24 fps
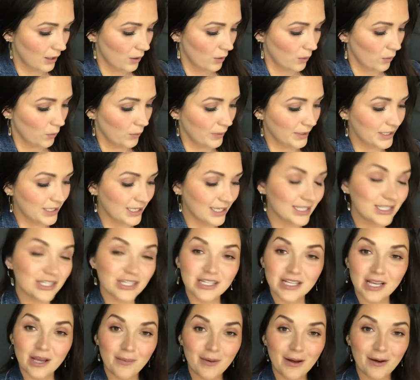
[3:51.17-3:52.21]
We did just
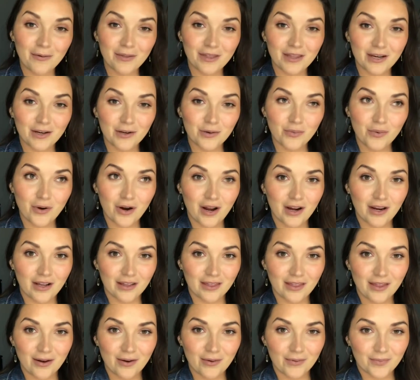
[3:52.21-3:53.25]
come out with a new product
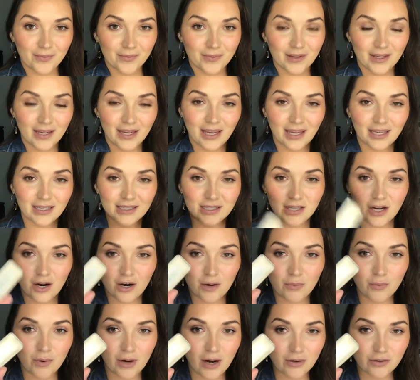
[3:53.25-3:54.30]
though. It's our
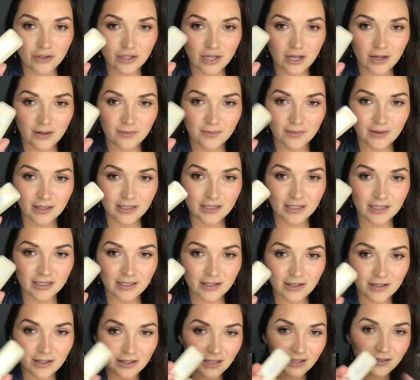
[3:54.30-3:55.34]
brow gel. It doesn't
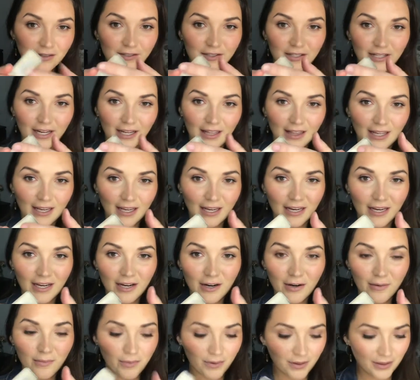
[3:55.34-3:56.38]
look like there's anything in
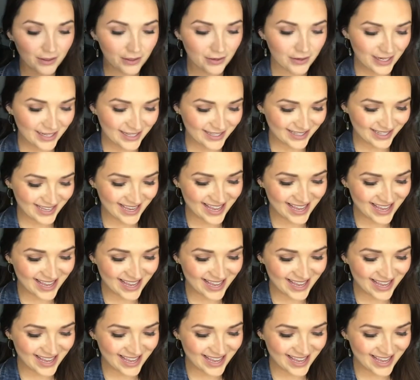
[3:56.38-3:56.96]
here, but there is.